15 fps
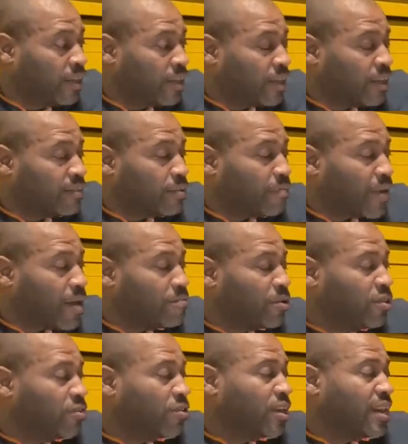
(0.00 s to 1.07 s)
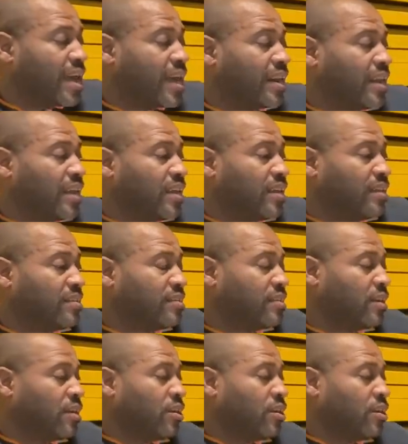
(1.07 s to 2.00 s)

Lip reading: because the problem with doing that is